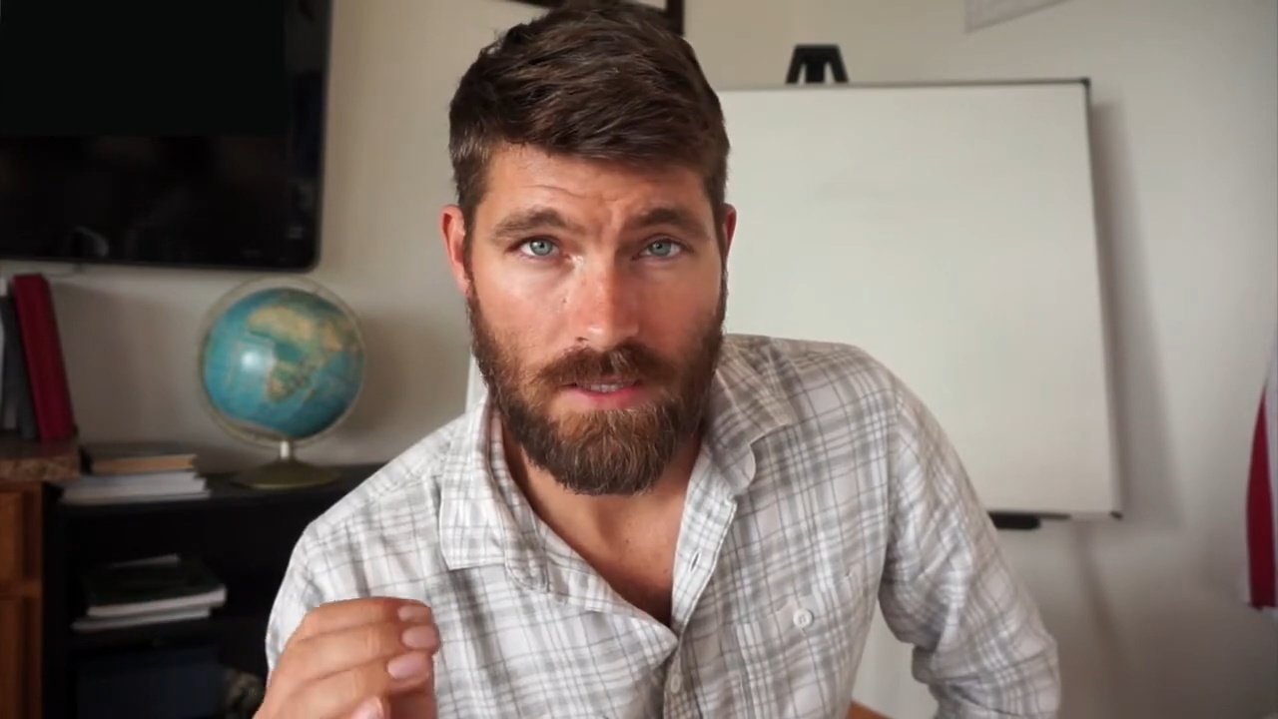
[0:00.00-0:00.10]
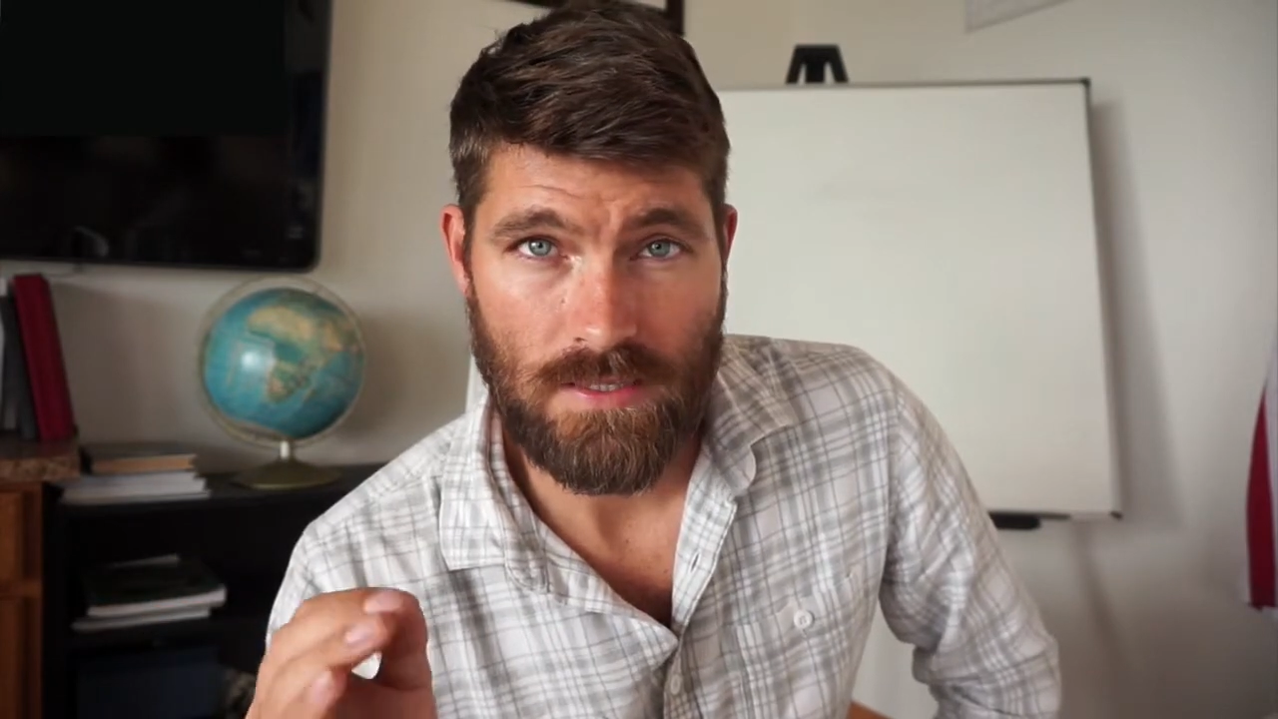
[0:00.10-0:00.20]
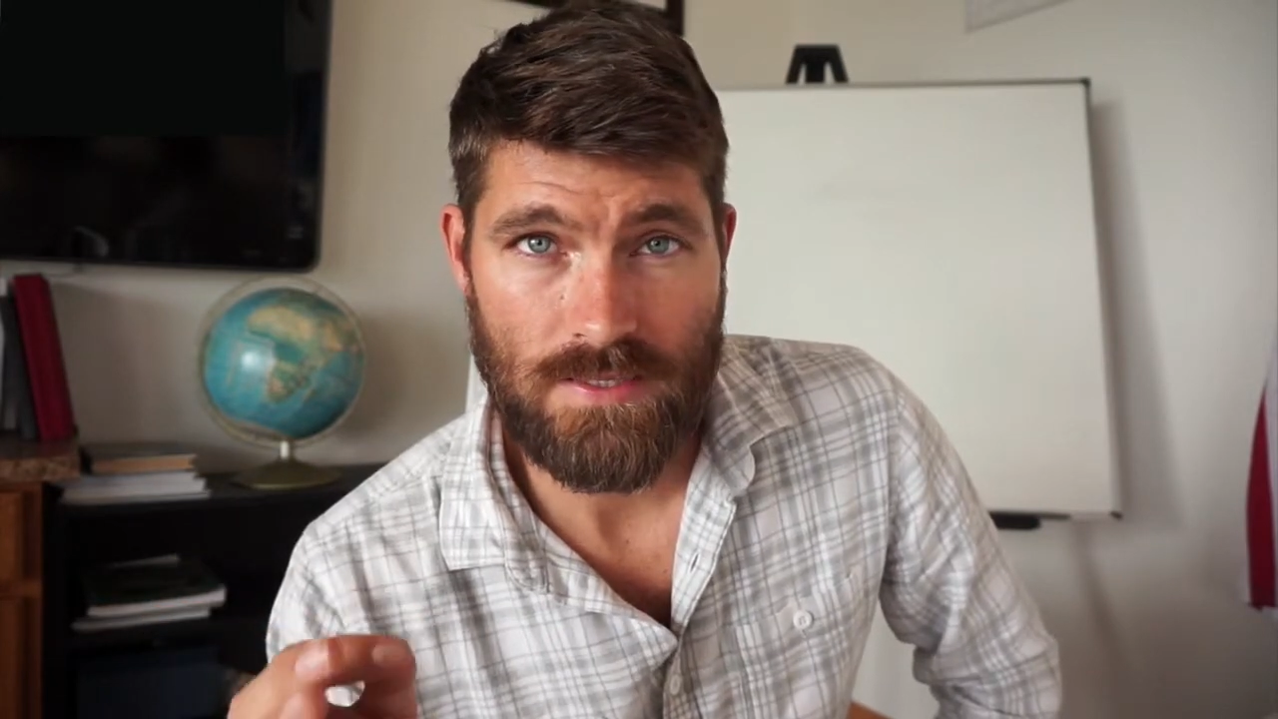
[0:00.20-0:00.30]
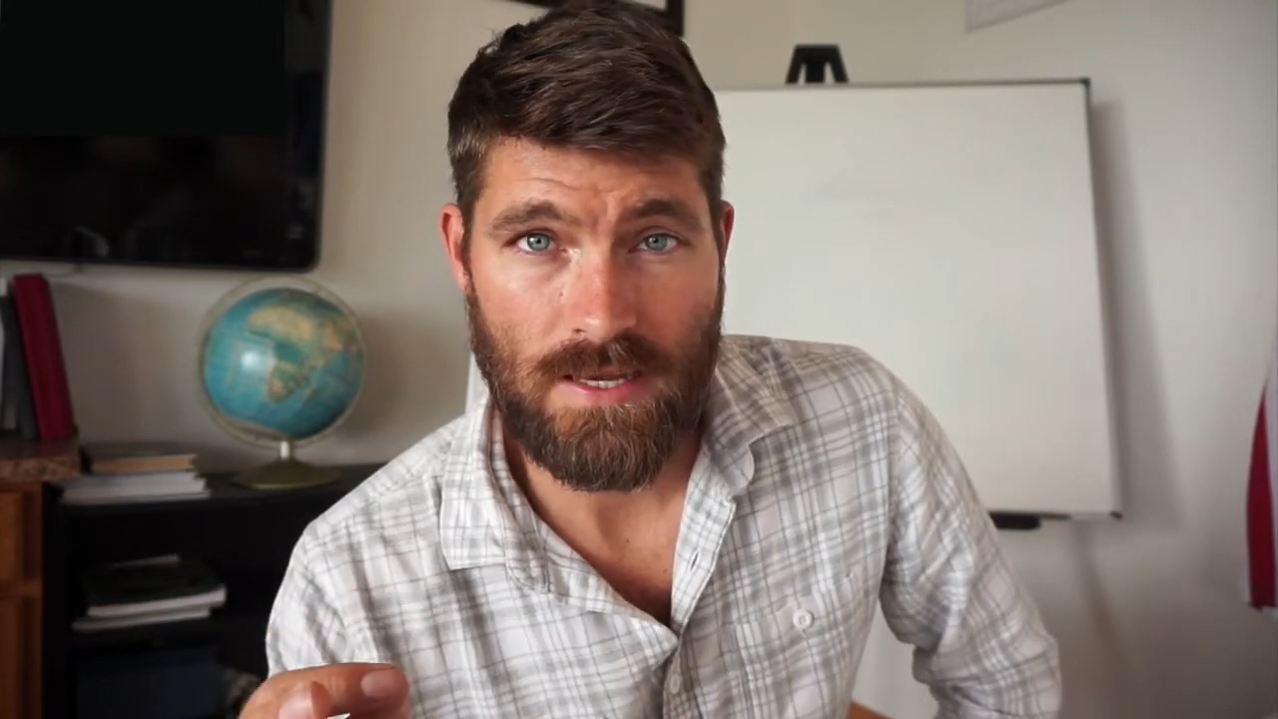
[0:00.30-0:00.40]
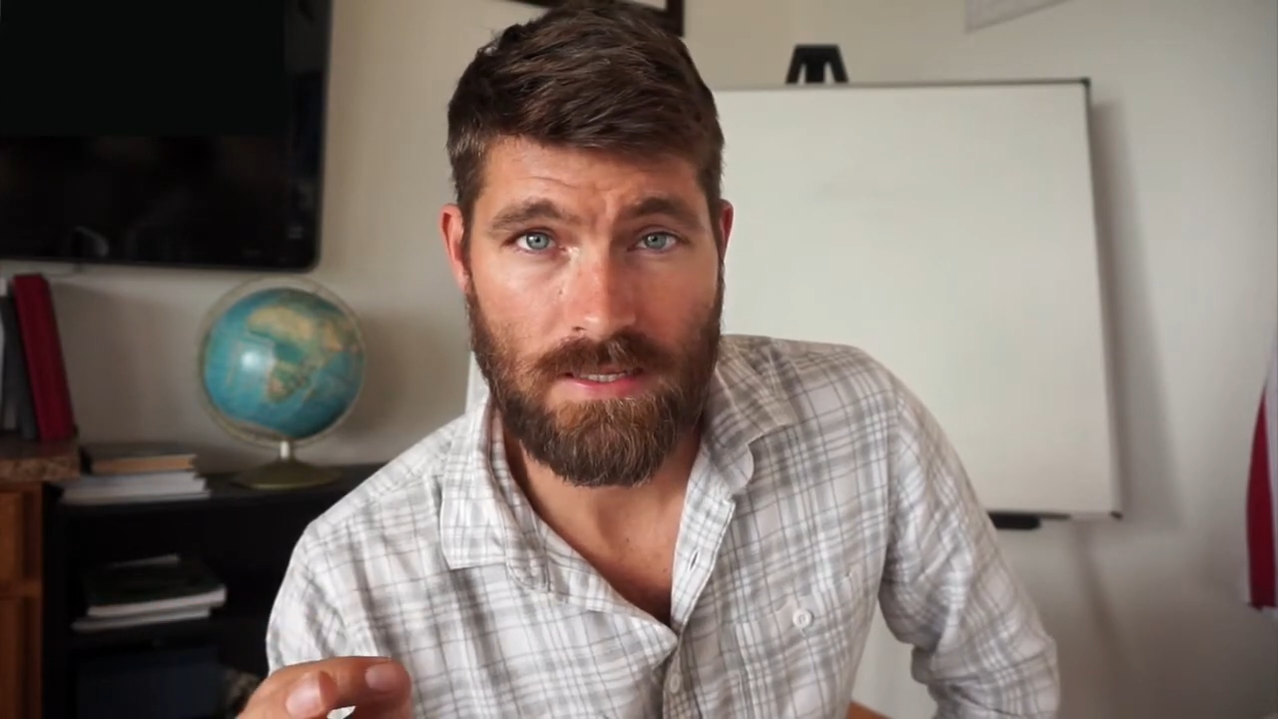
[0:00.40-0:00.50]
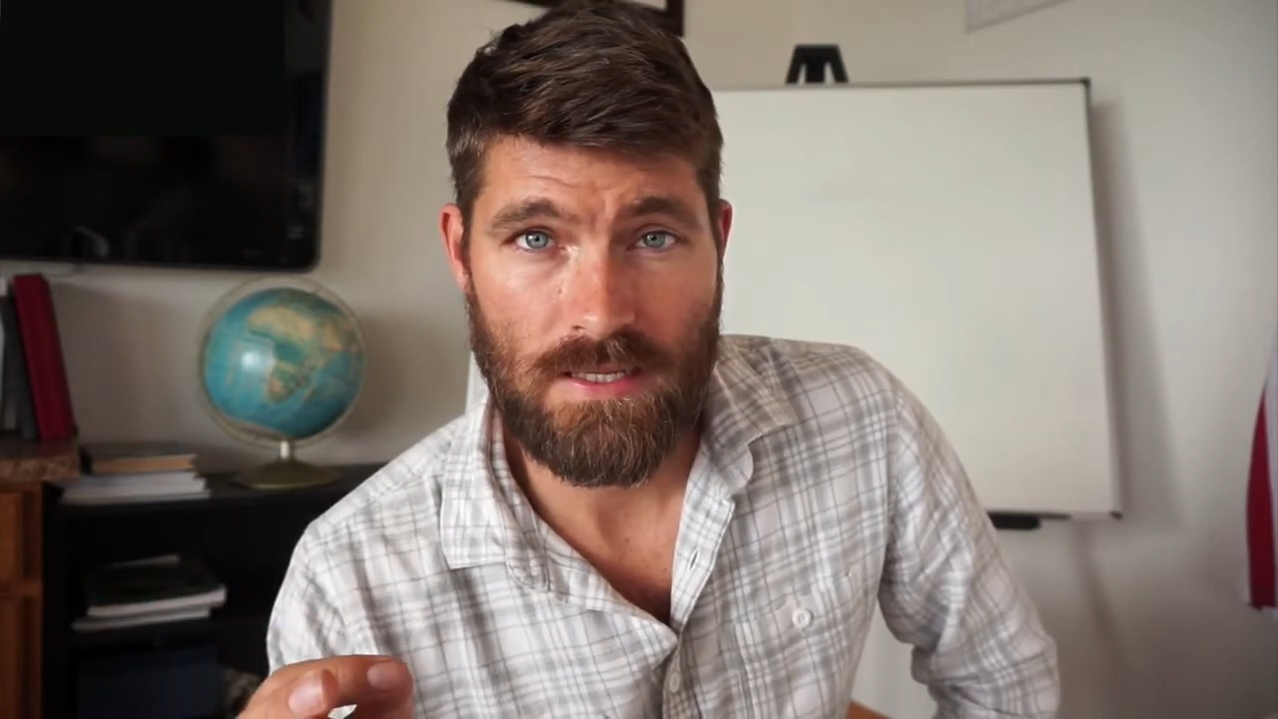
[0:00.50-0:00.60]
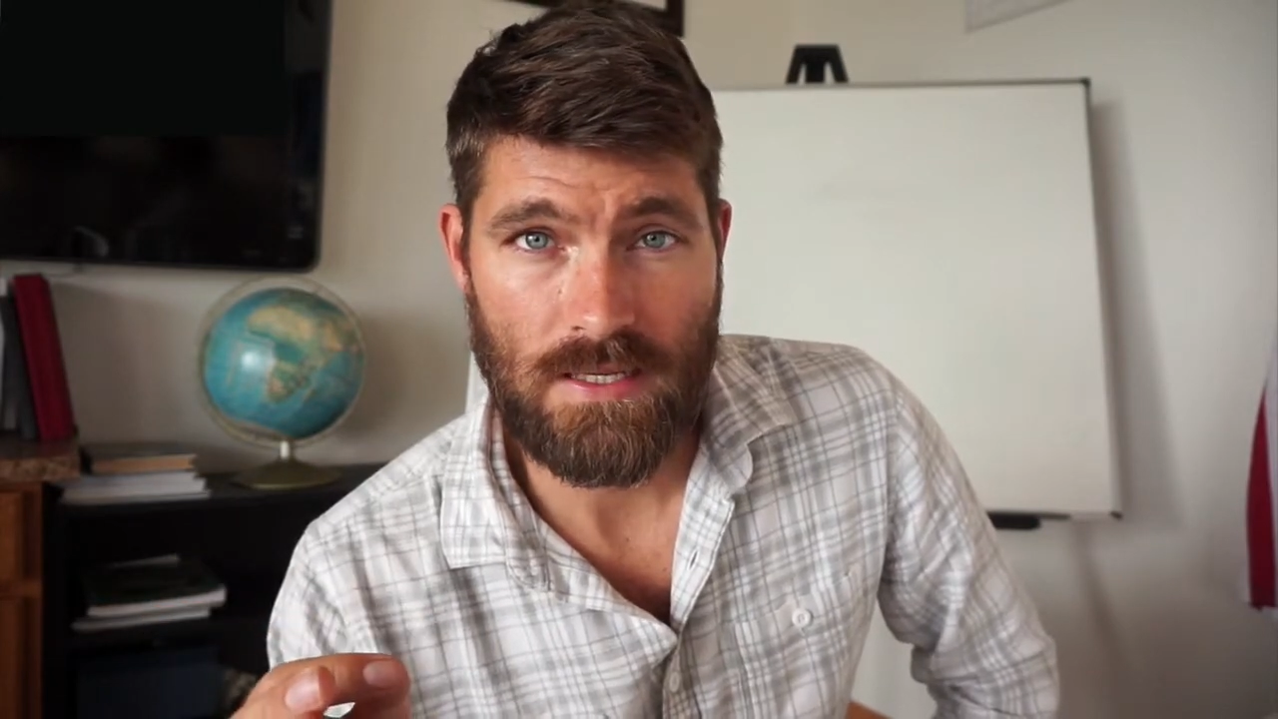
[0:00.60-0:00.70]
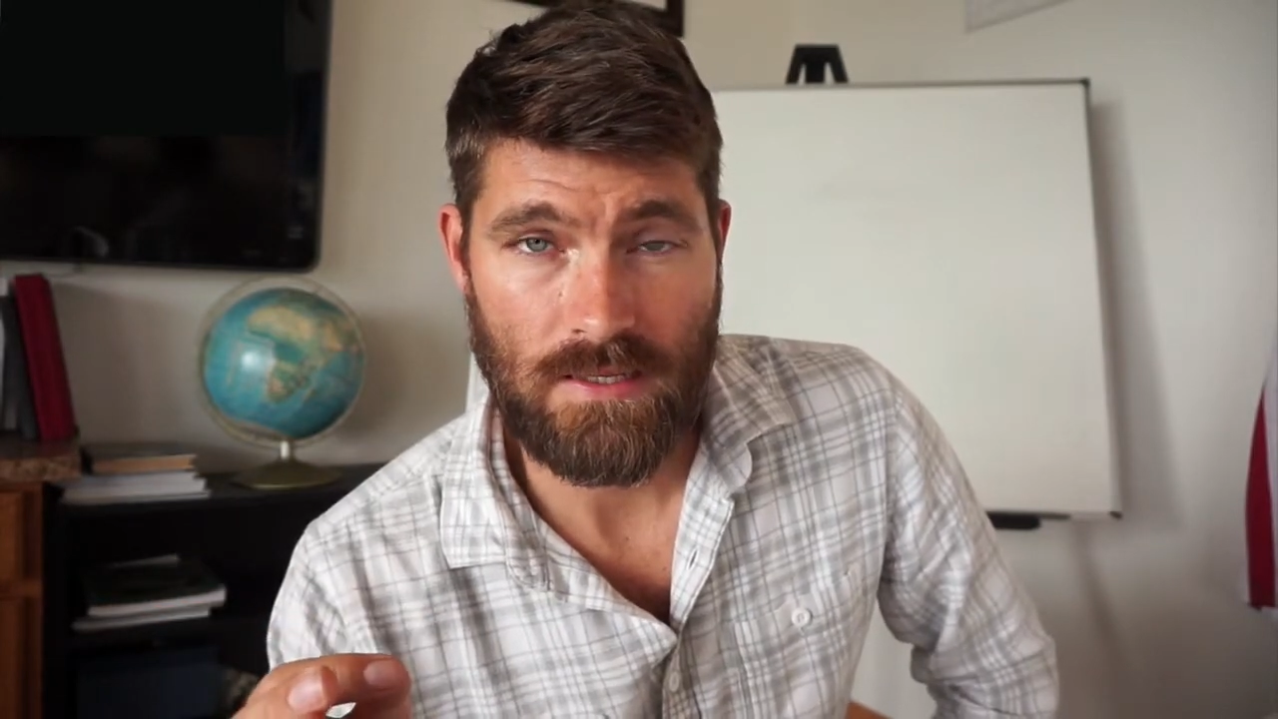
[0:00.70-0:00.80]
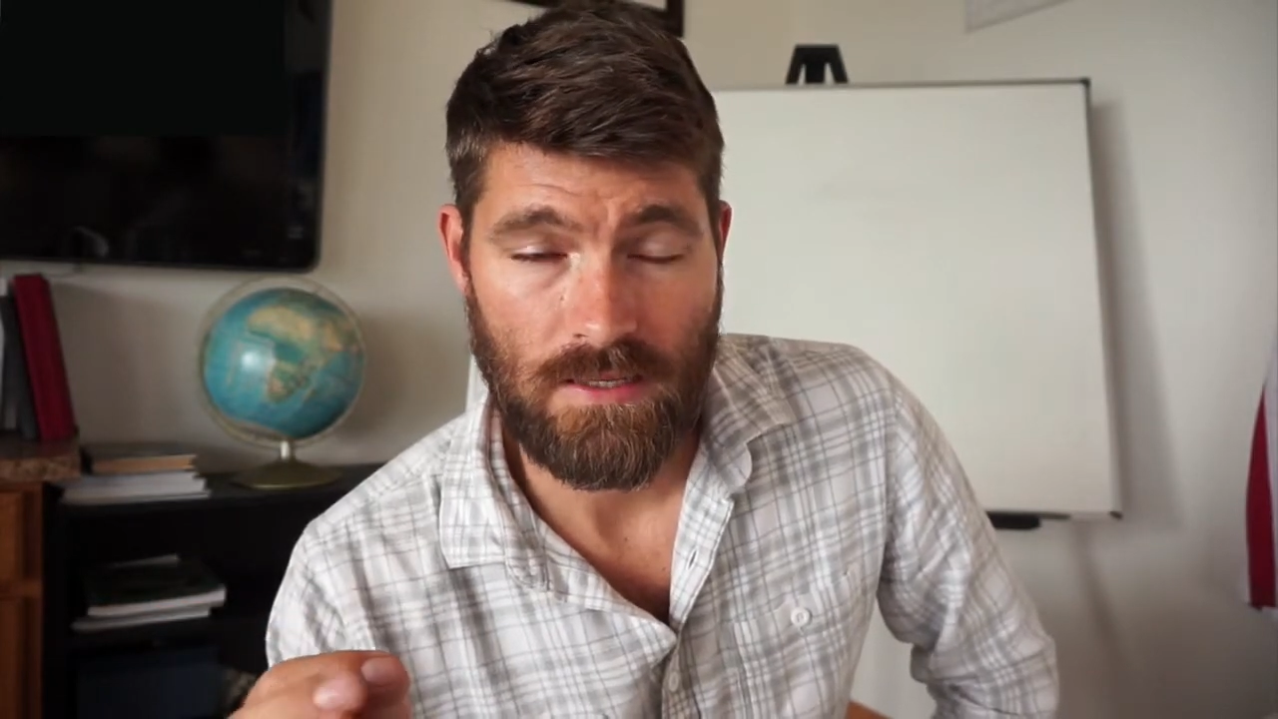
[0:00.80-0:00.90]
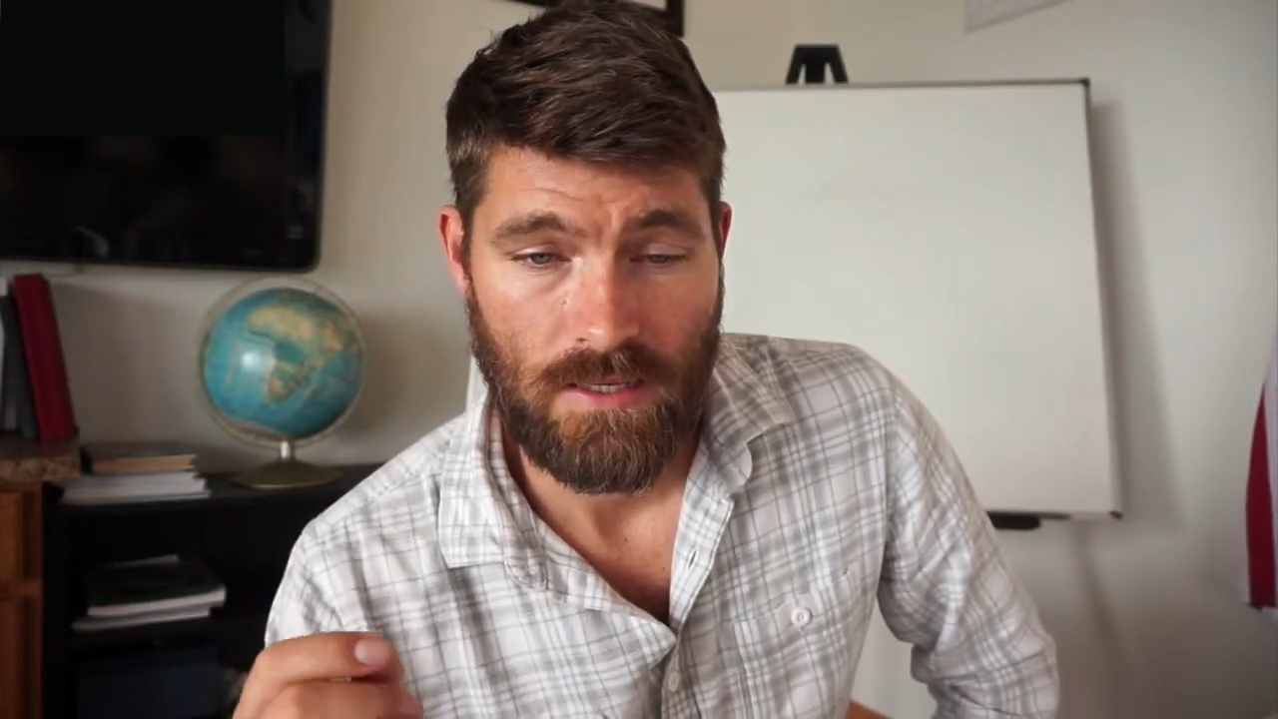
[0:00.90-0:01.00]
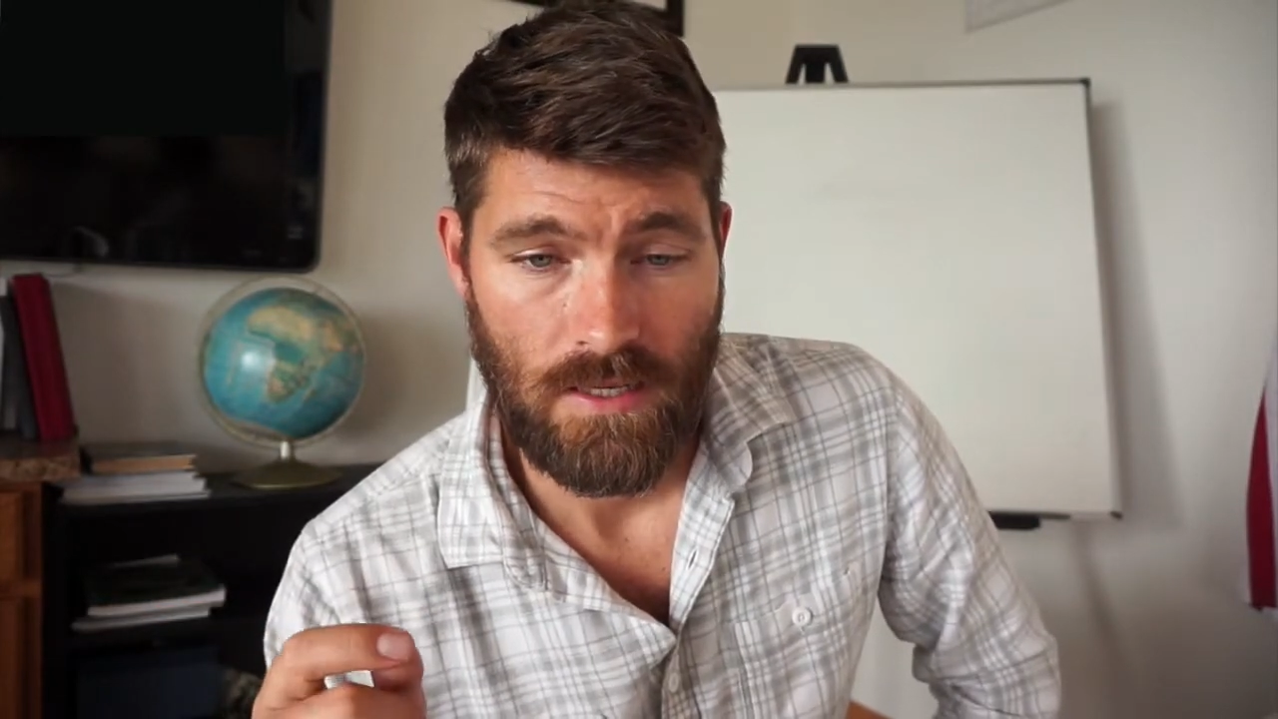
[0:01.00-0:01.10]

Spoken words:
and a technique.